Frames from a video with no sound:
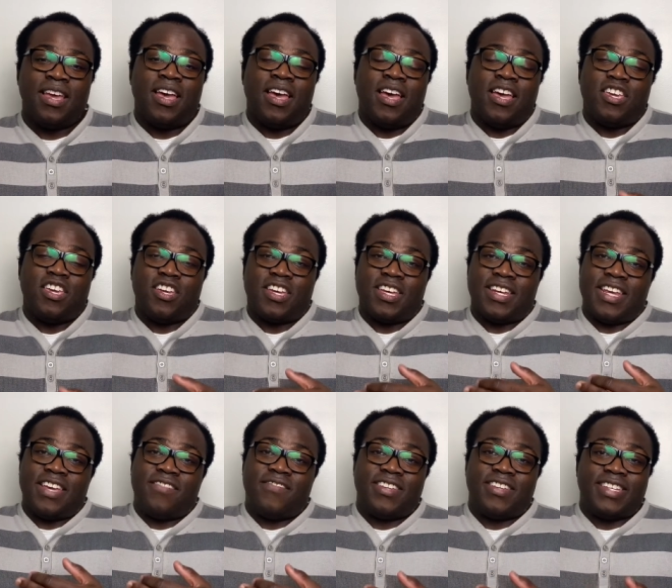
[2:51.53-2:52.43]
You can
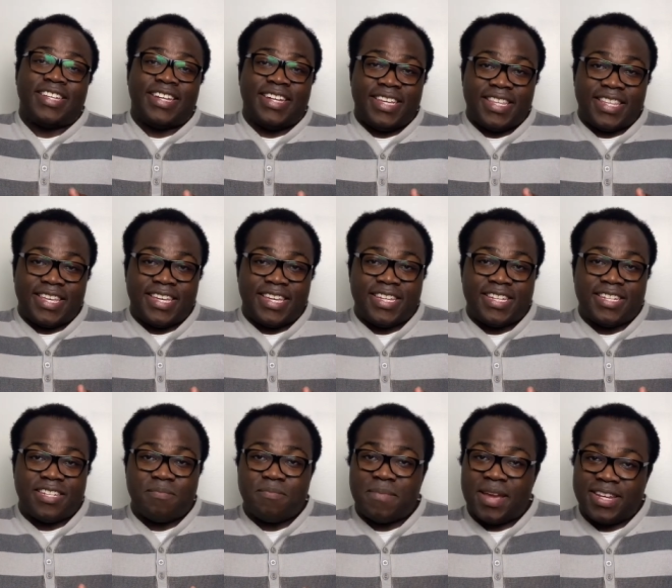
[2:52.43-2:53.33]
either delete these
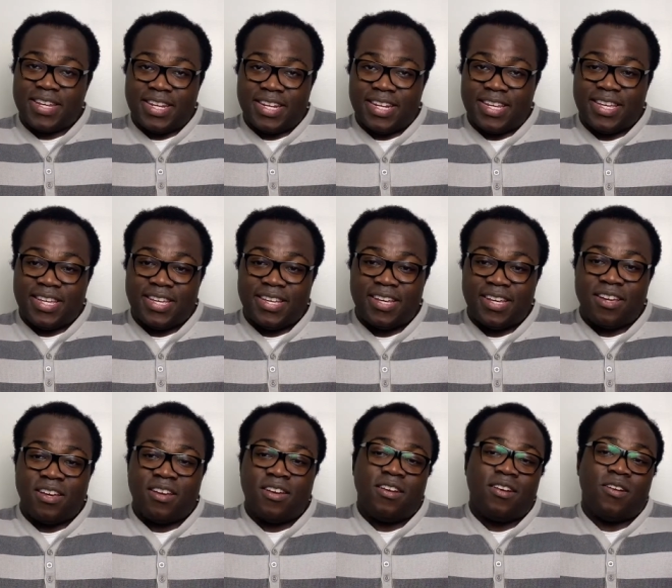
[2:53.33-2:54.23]
manually
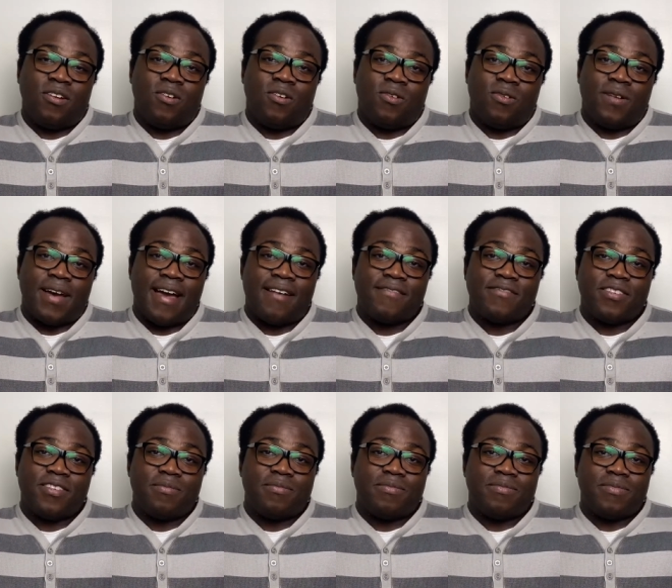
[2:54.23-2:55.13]
or have
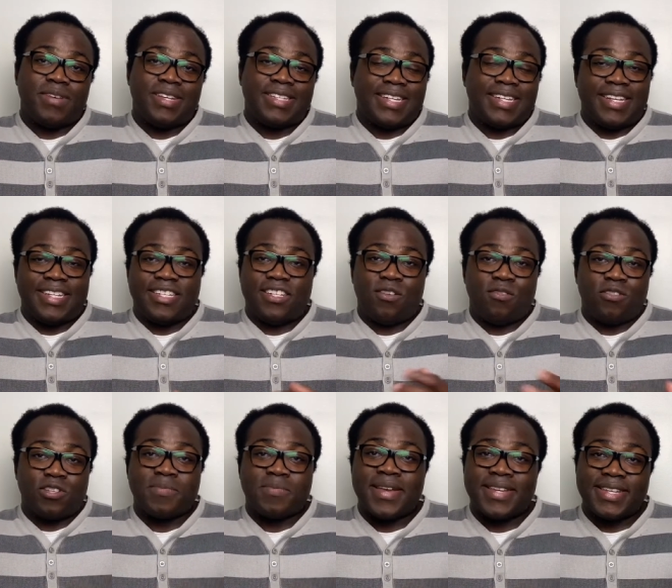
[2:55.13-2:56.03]
them deleted
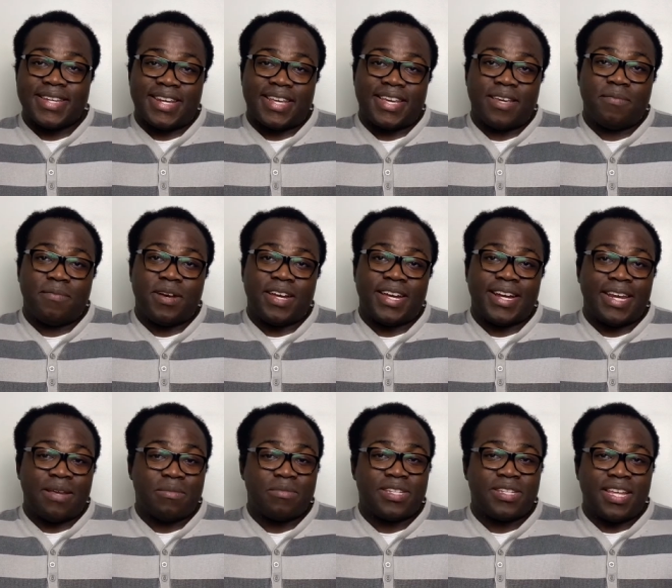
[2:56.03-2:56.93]
automatically by
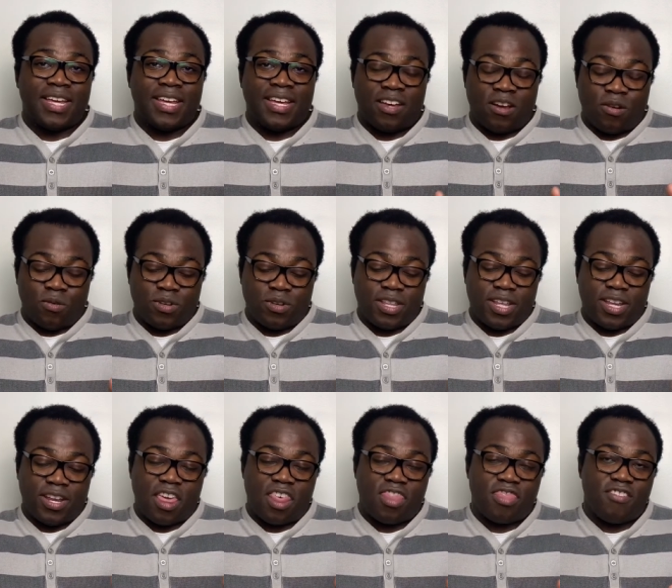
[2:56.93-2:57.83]
clips that are older than
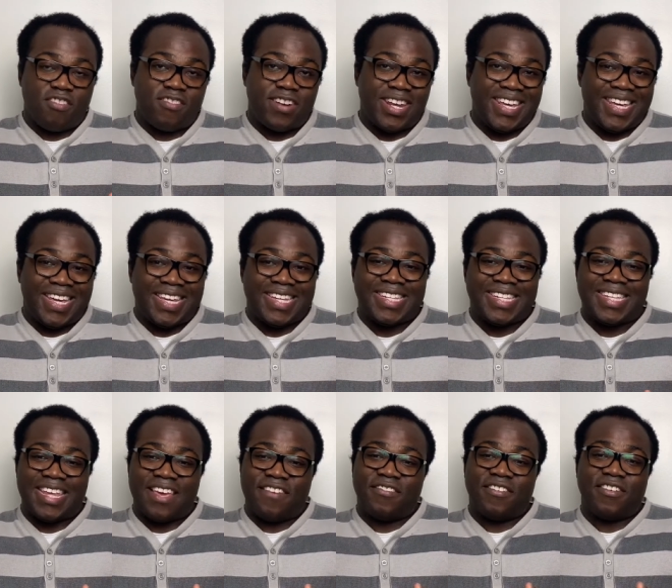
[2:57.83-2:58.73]
3,
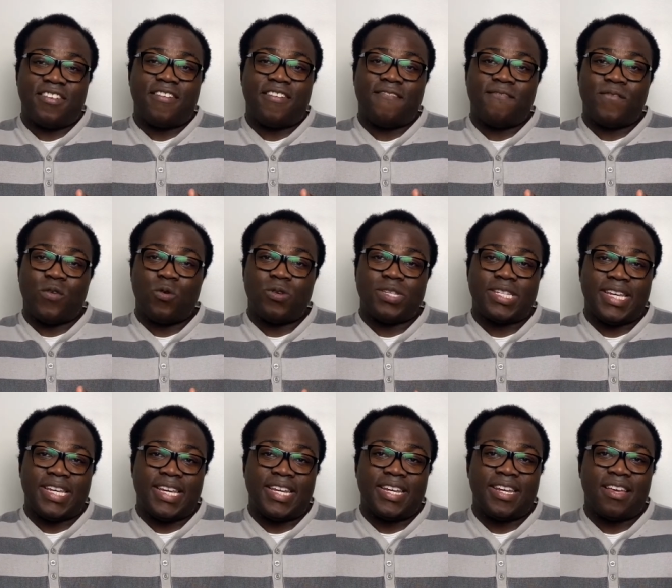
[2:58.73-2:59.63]
7,
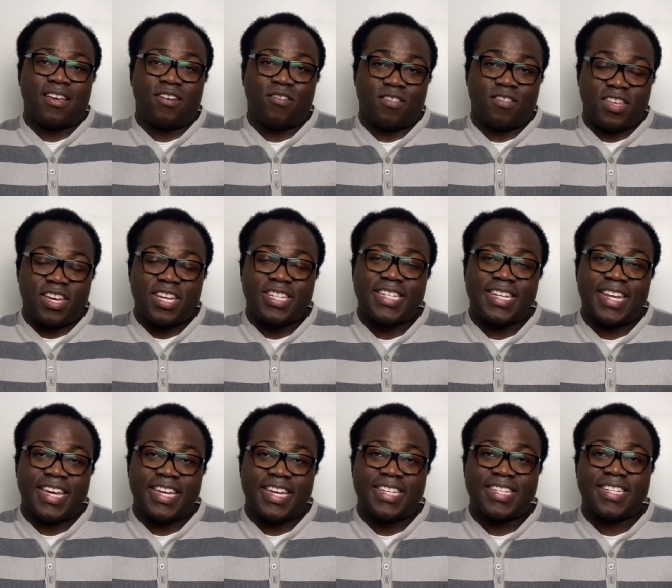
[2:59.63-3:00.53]
14, 30
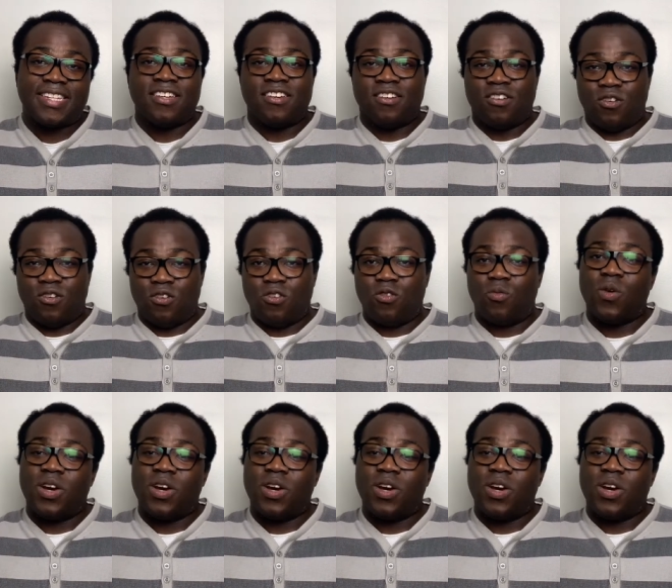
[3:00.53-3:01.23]
days or 1